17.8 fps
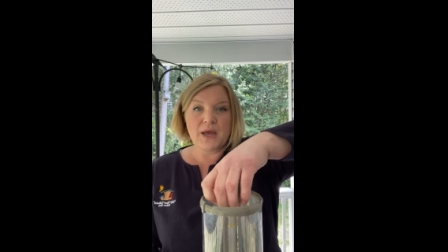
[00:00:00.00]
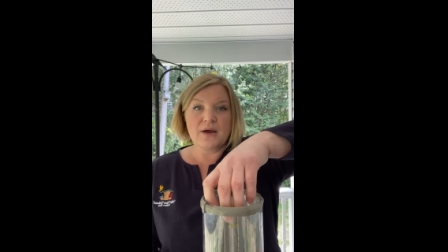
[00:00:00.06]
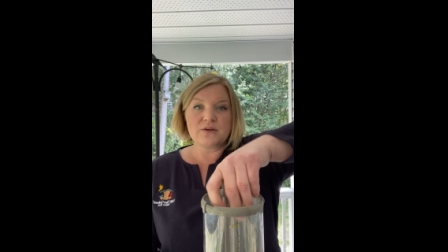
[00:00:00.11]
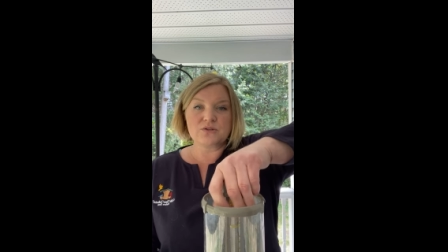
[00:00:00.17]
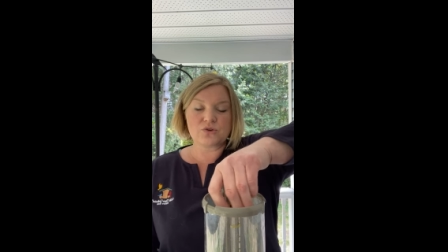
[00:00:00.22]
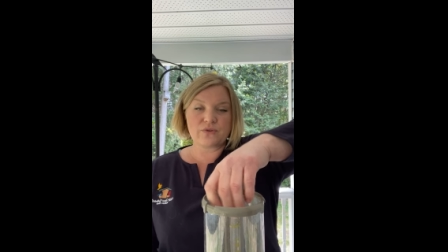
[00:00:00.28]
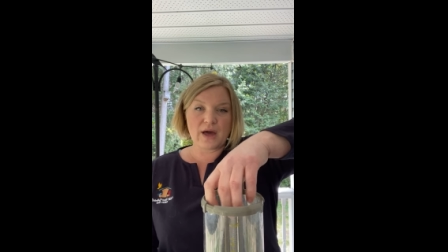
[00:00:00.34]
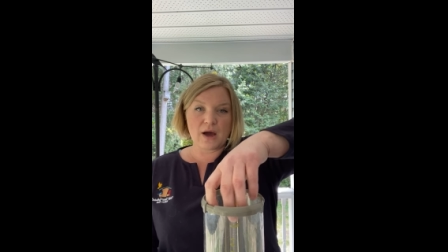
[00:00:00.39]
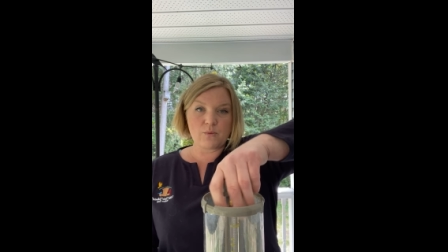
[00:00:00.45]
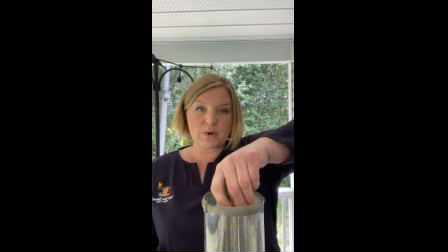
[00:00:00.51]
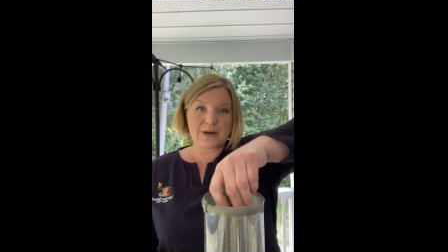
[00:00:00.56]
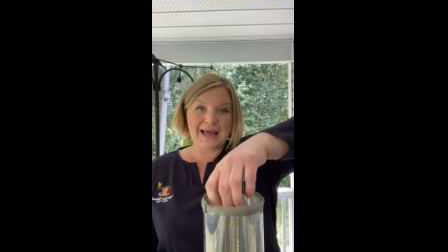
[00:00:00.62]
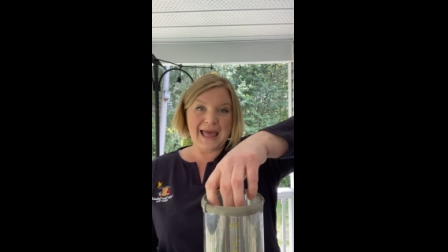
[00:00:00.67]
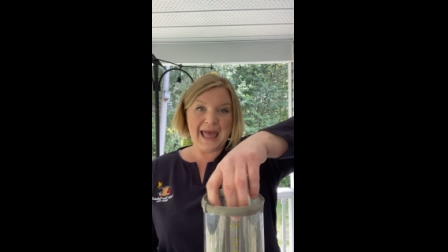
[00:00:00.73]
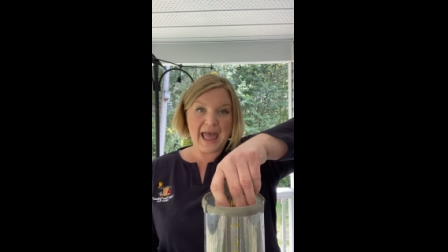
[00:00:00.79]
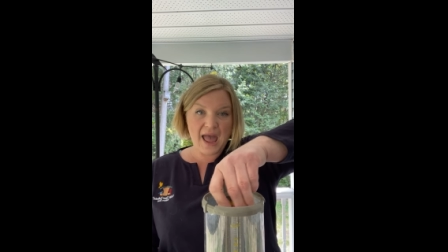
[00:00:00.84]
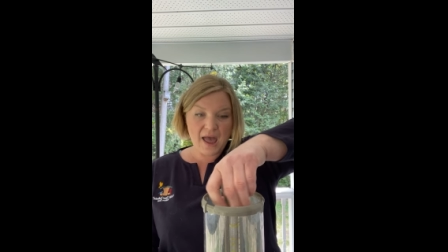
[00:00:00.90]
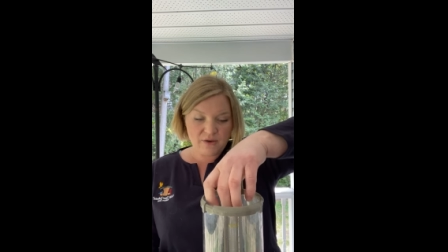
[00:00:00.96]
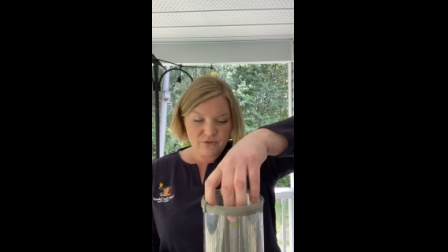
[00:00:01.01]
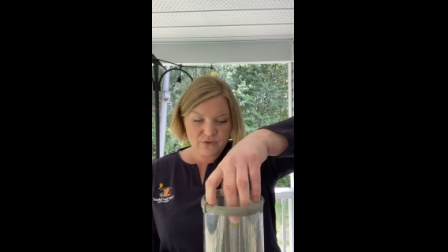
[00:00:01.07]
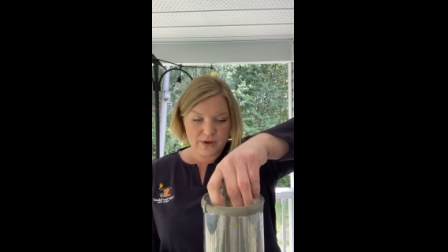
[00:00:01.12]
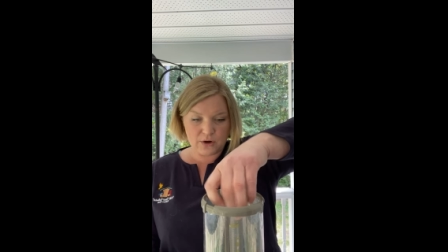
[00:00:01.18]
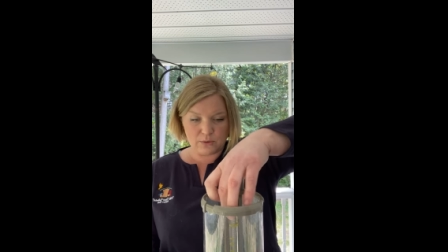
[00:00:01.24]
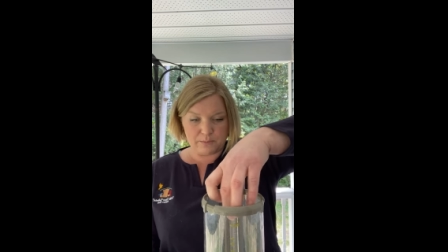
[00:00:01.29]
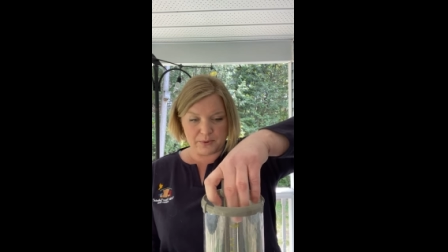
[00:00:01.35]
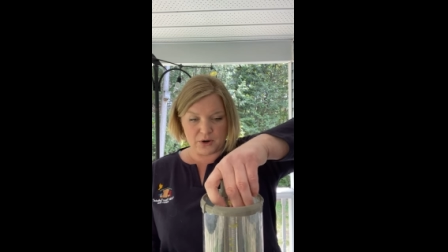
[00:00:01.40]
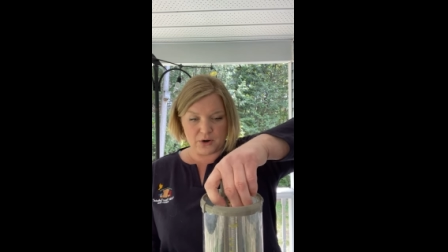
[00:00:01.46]
so that when a
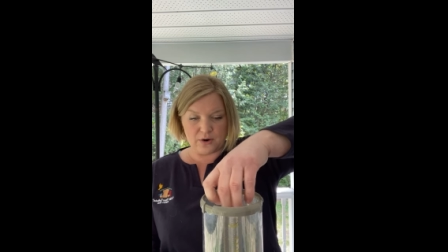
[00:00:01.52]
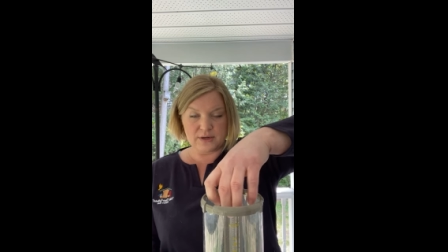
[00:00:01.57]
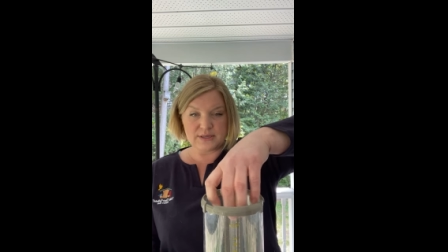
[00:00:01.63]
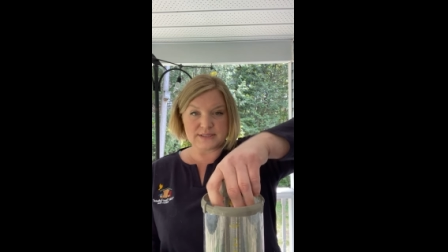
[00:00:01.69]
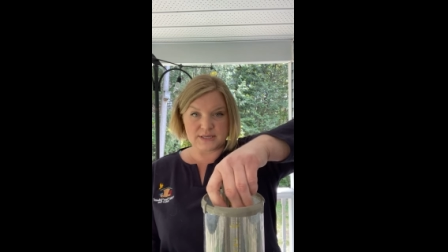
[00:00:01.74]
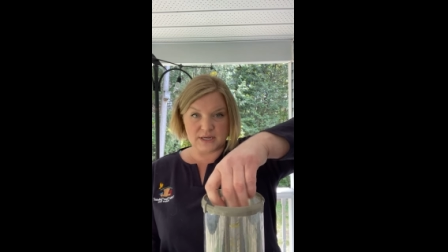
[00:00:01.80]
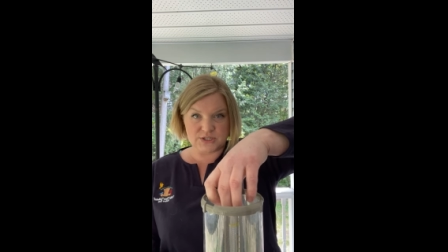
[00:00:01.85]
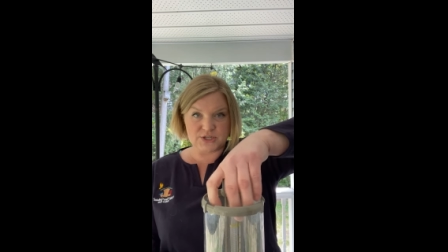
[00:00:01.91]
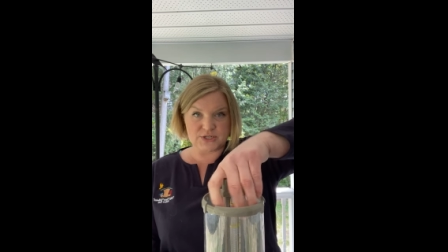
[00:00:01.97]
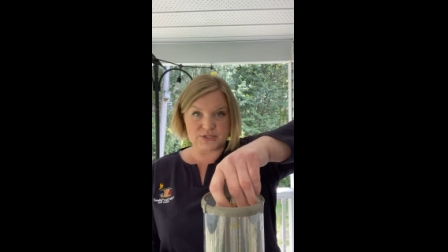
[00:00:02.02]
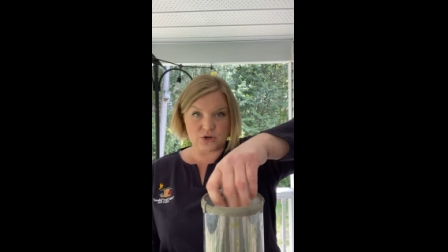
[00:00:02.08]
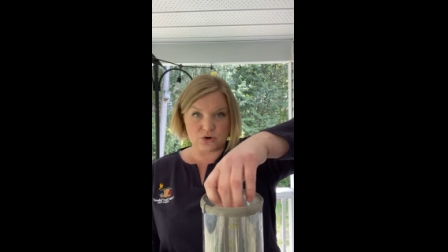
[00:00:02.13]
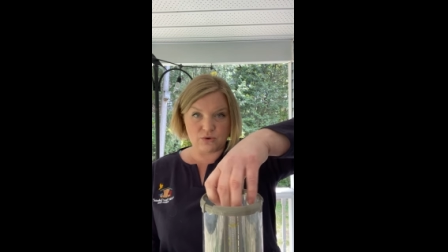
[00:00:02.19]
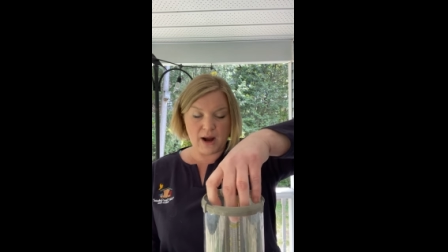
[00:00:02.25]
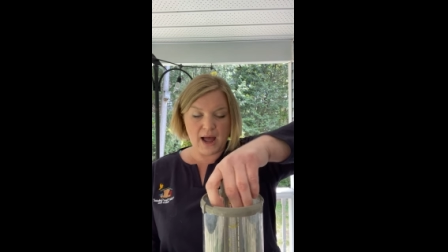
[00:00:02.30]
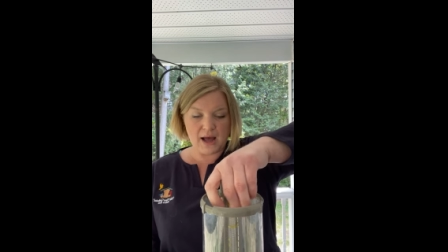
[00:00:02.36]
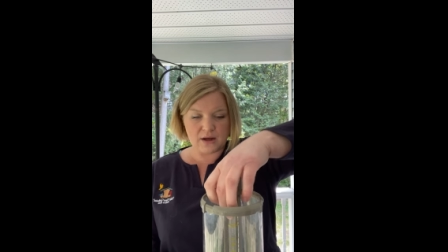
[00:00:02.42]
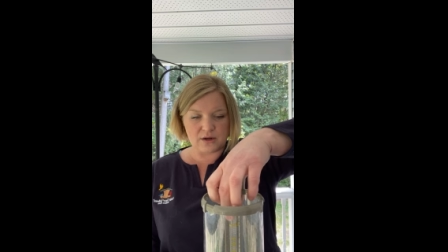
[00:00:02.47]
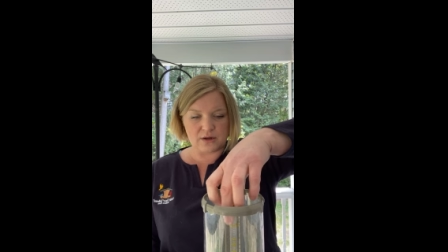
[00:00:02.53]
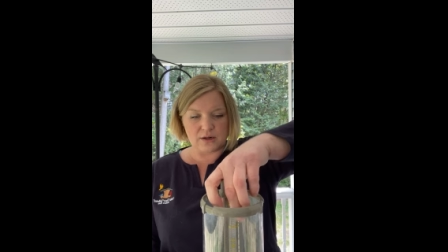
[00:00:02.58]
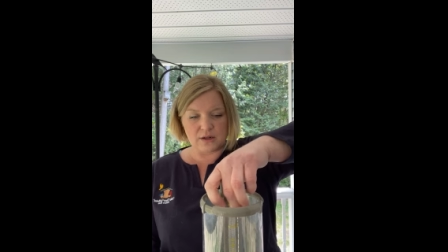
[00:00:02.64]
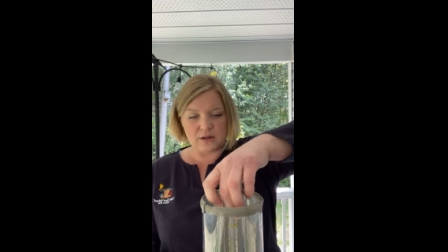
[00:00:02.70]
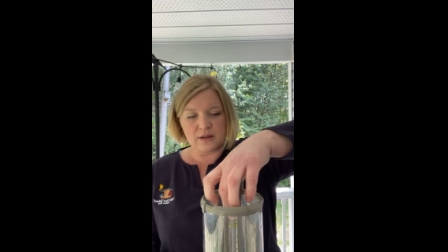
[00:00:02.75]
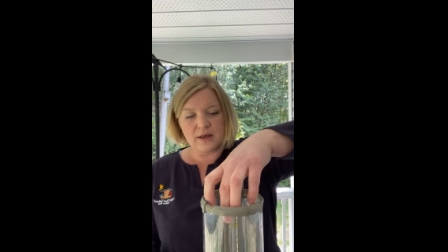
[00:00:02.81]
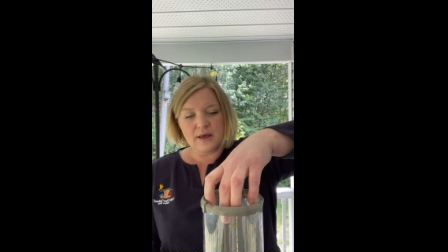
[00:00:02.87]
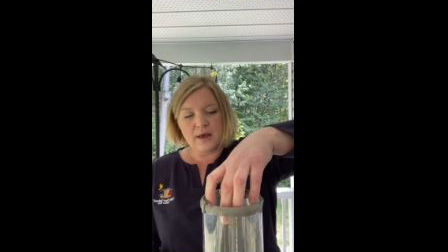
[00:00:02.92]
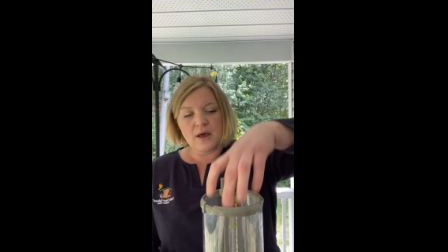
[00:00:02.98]
heavier bird, such as a
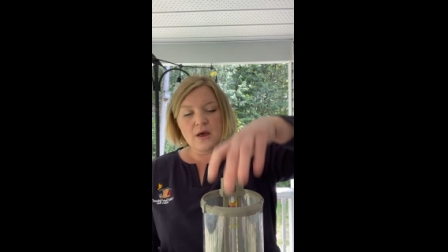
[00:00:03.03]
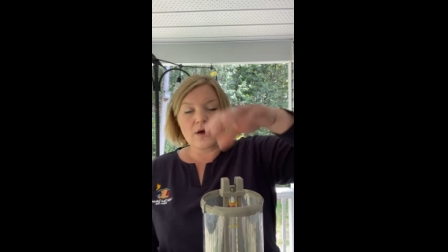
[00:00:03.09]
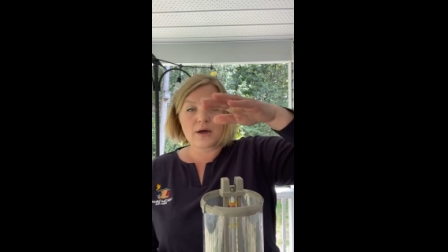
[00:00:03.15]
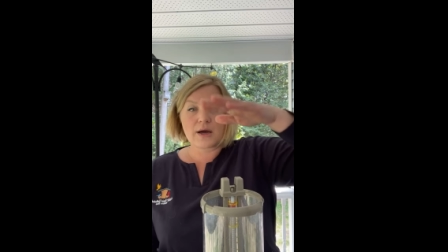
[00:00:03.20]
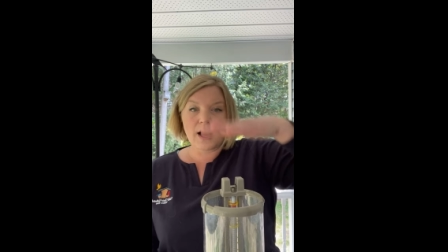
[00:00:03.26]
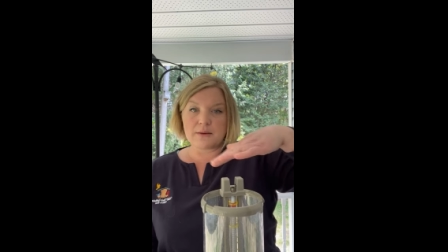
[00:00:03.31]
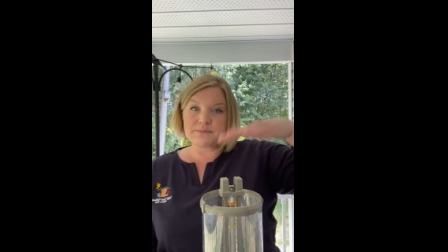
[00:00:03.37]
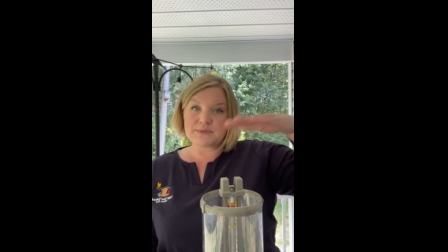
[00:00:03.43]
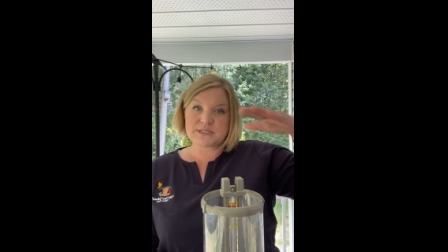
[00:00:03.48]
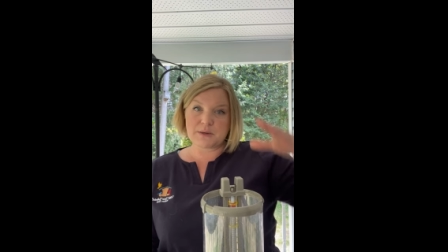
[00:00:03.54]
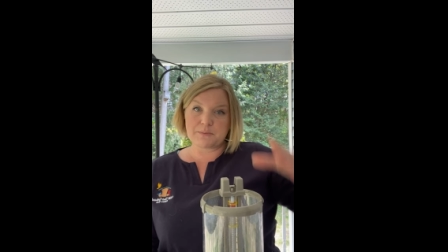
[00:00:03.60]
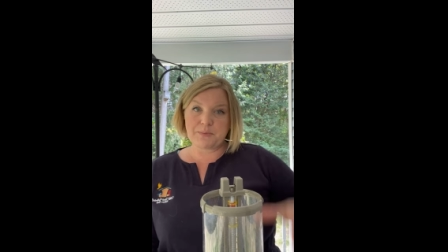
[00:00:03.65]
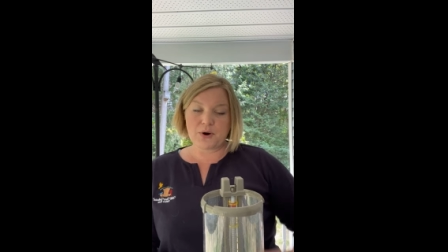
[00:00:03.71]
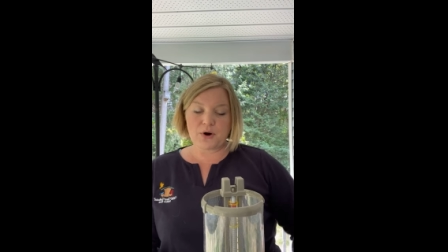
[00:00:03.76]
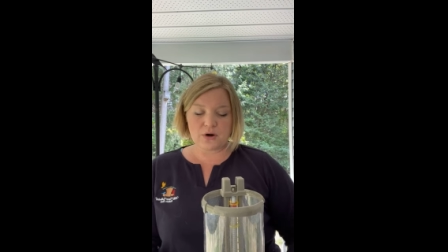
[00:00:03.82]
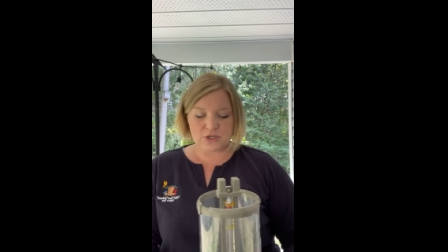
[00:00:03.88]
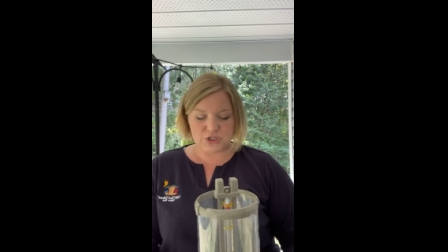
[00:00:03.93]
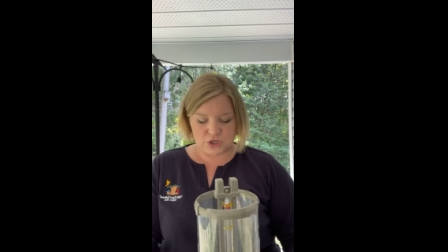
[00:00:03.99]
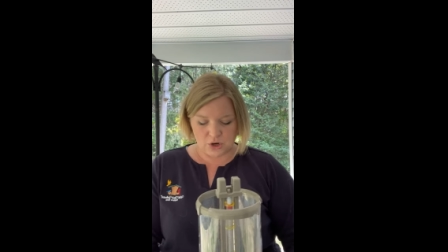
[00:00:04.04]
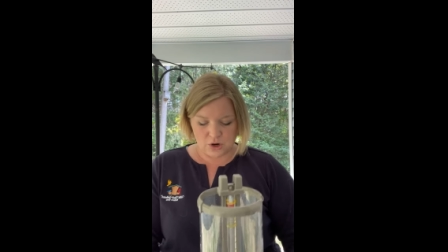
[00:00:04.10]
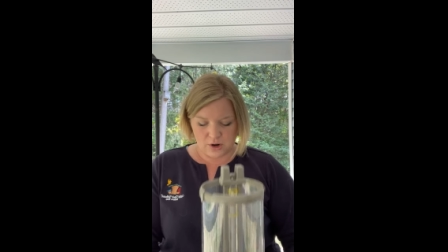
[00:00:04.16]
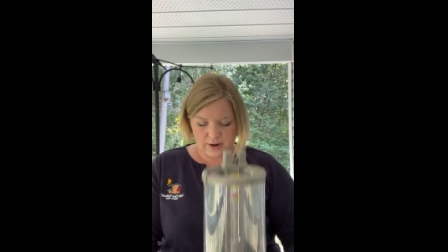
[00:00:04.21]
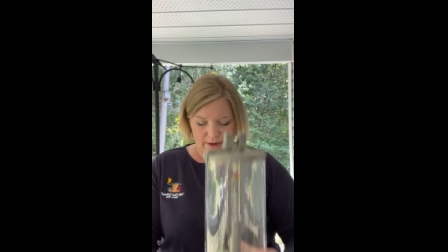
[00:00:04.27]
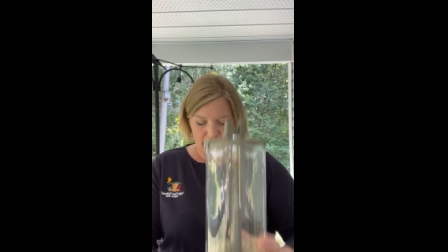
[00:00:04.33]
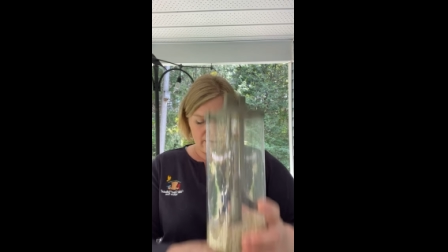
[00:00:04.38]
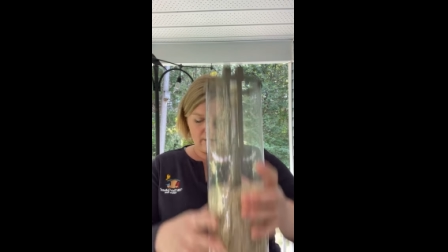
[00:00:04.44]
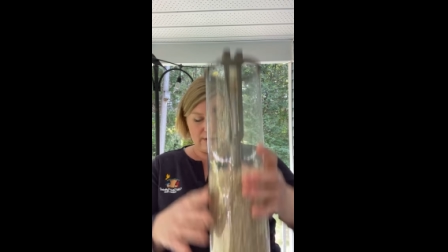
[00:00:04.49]
grackle, comes to perch
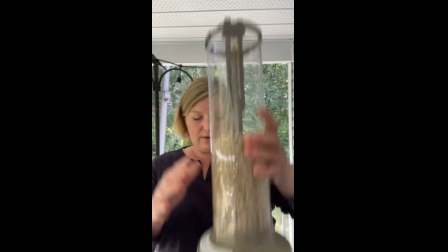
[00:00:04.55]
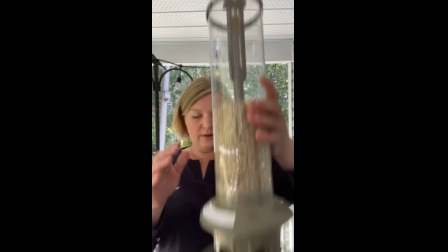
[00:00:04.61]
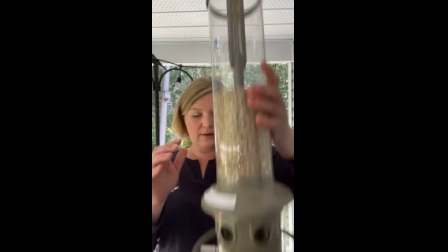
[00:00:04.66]
on,